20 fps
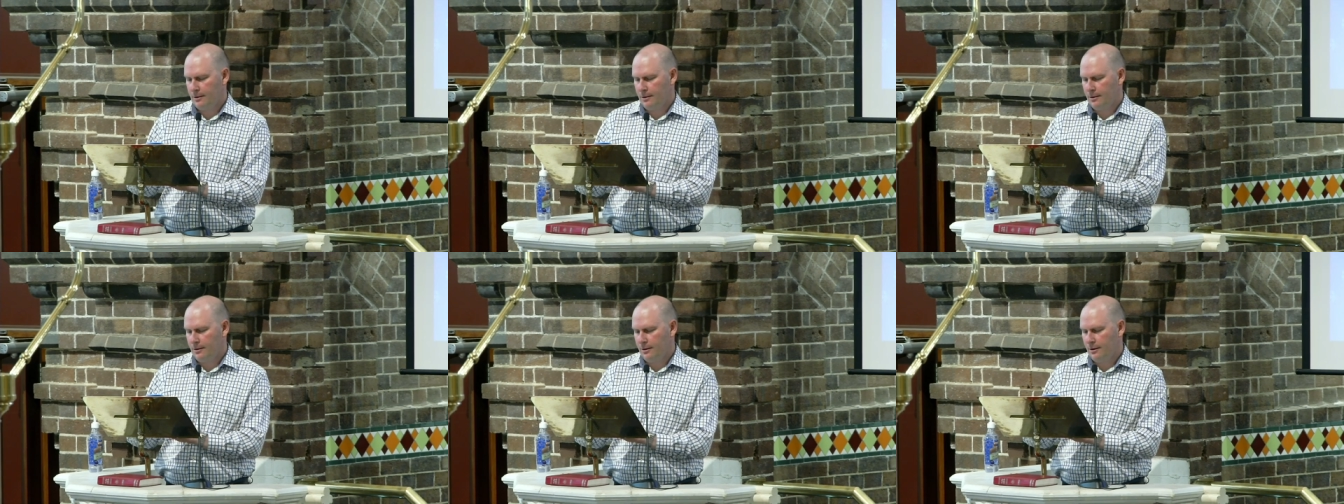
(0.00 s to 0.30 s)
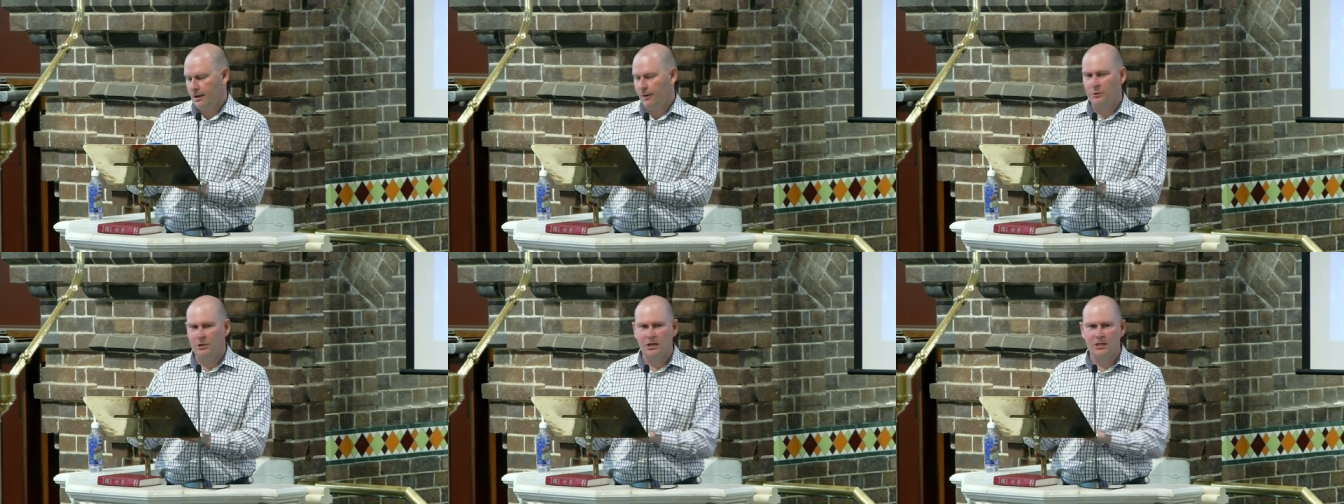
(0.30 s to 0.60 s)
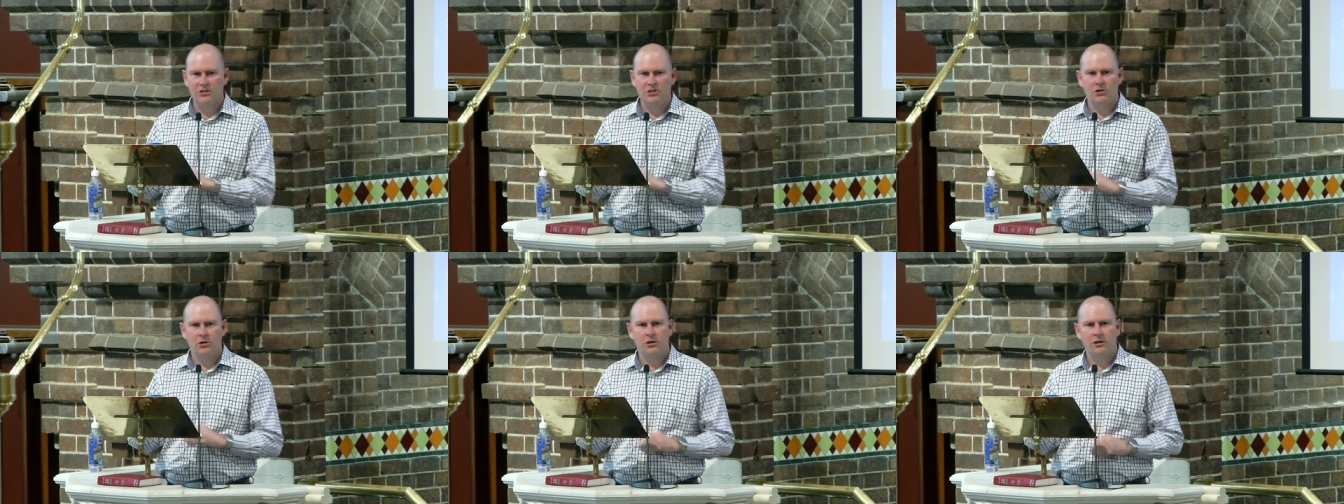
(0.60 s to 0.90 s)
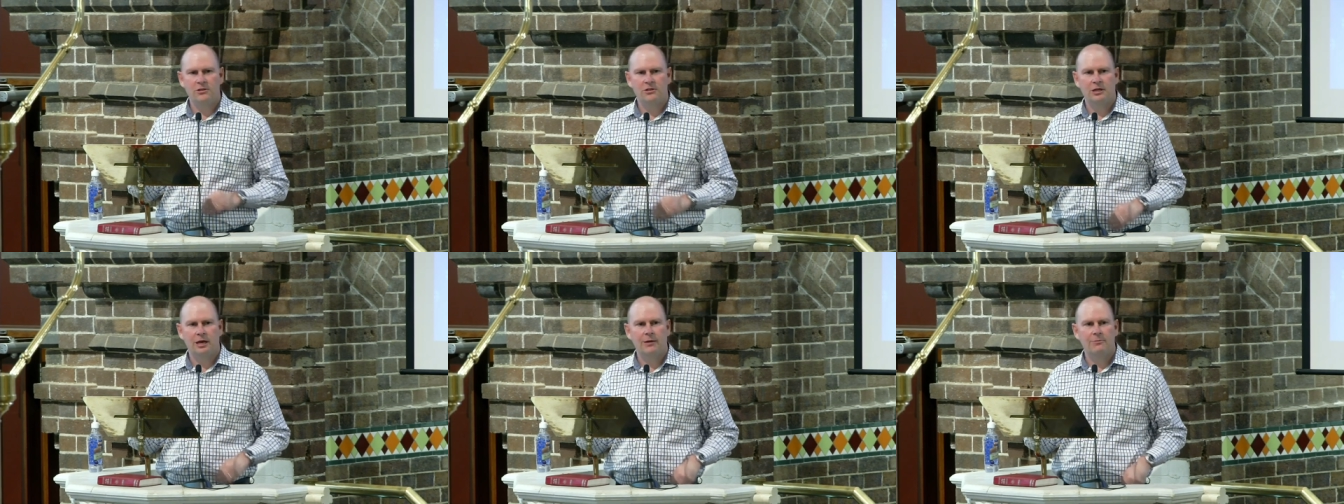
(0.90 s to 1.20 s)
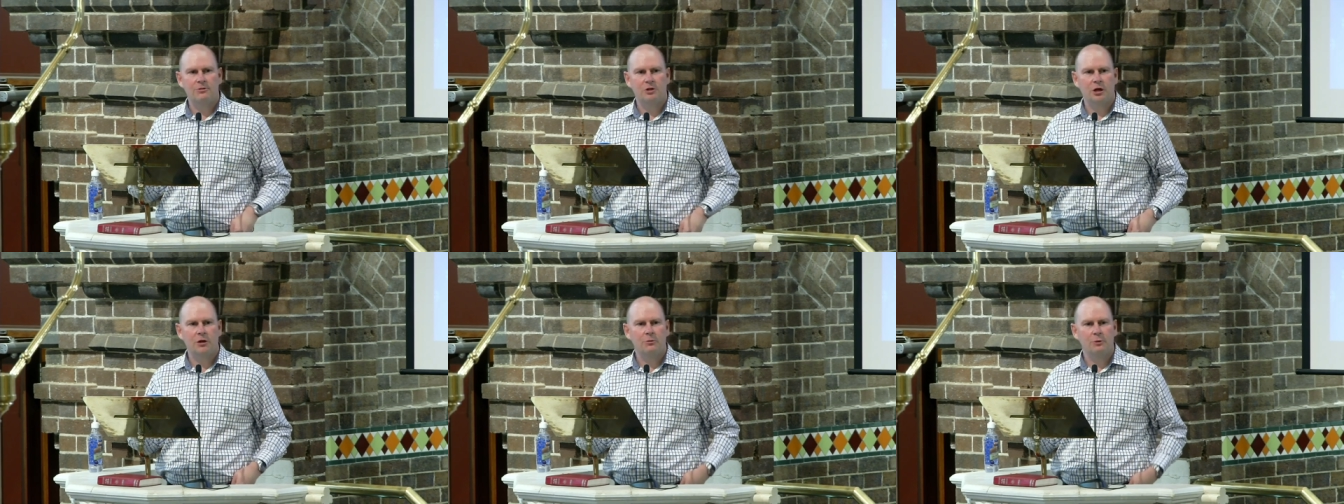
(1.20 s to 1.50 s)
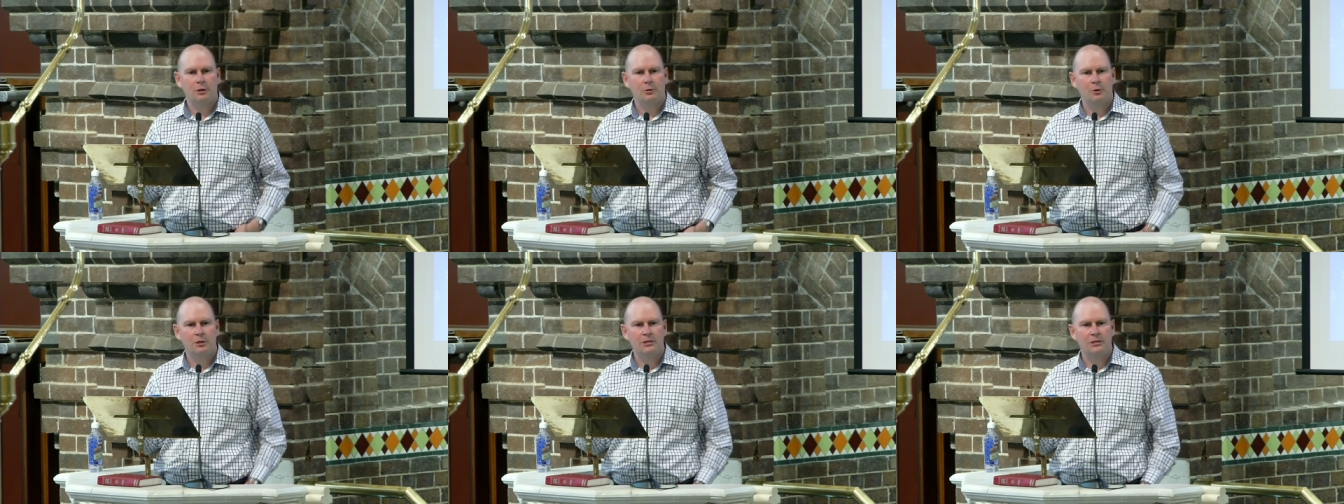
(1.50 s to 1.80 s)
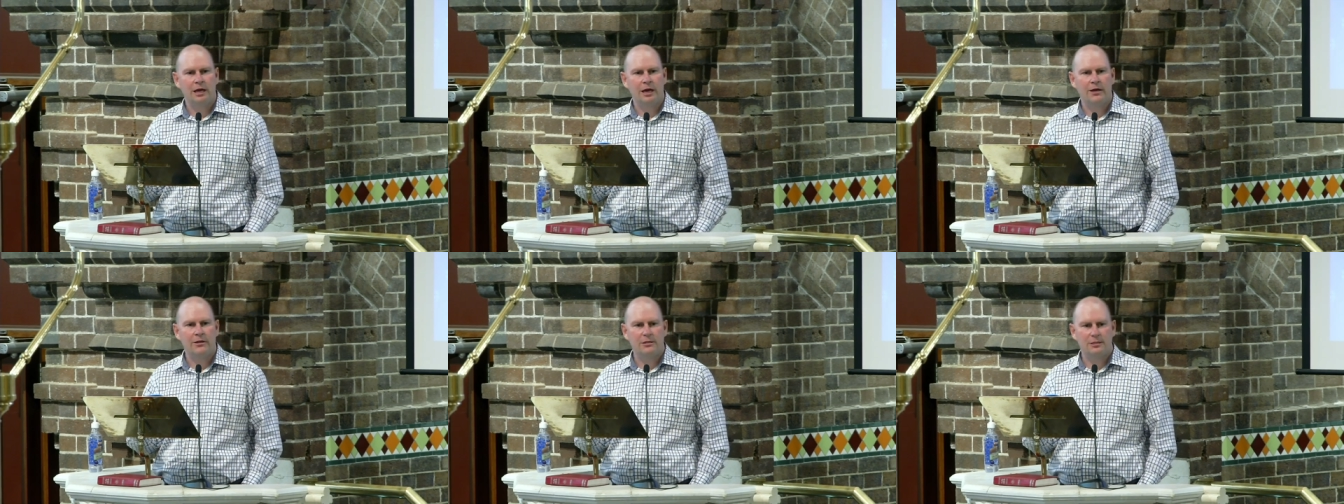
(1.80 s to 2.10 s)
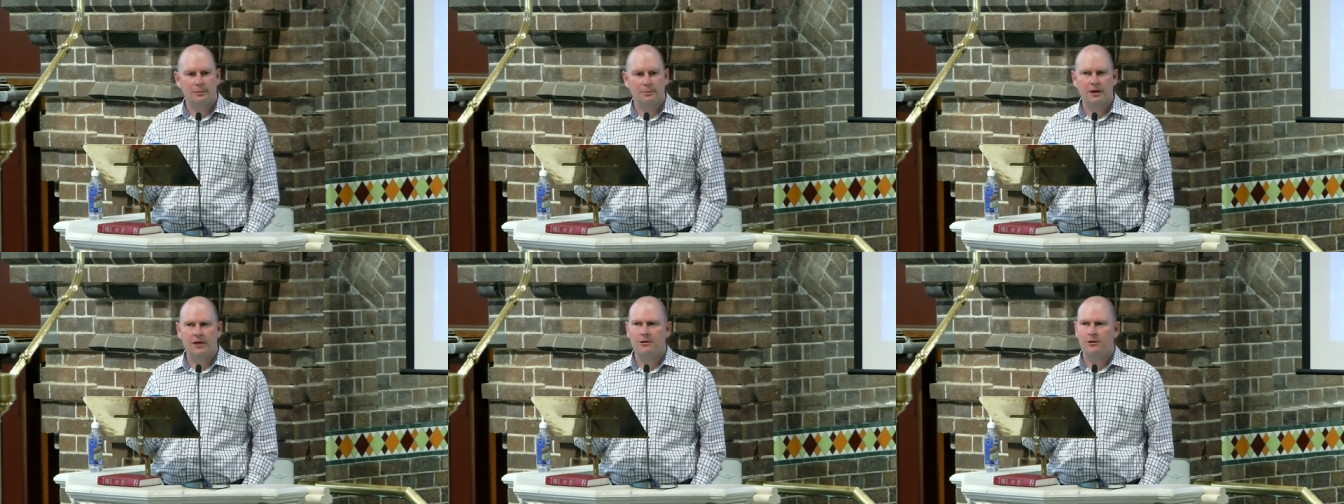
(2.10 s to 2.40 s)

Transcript: And we need to do the same, don't we, when doubts about